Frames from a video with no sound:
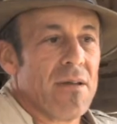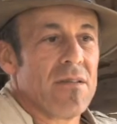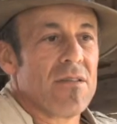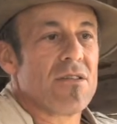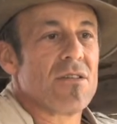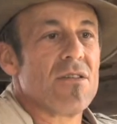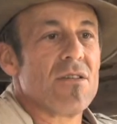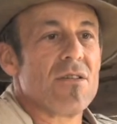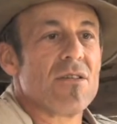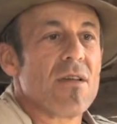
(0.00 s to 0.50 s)

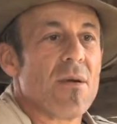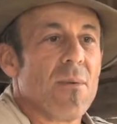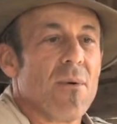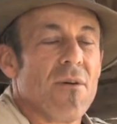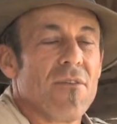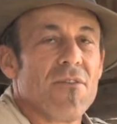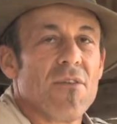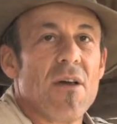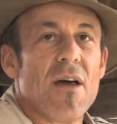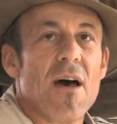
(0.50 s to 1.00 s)
Stu said,
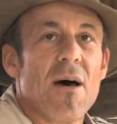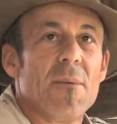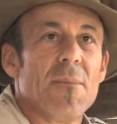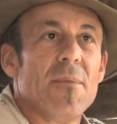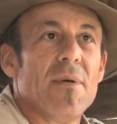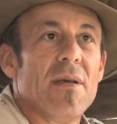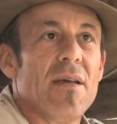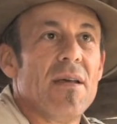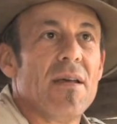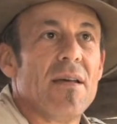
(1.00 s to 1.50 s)
well, if you help
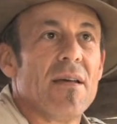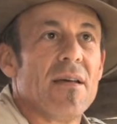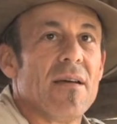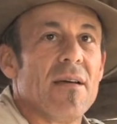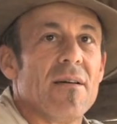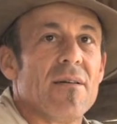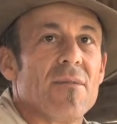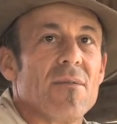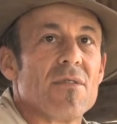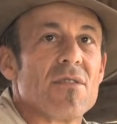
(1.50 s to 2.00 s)
me
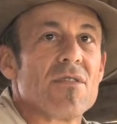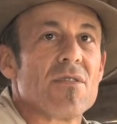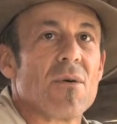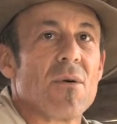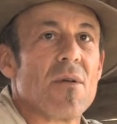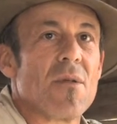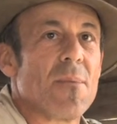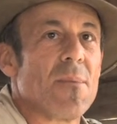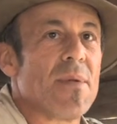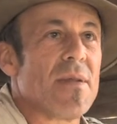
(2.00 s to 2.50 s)

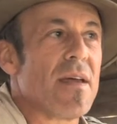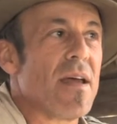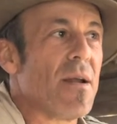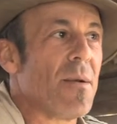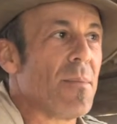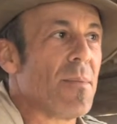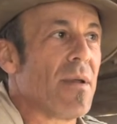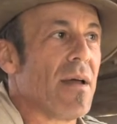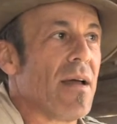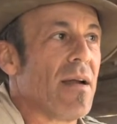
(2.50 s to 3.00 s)
restore the
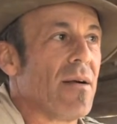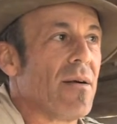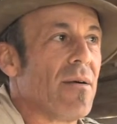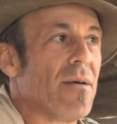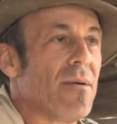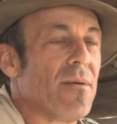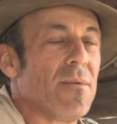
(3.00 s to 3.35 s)
potato planter,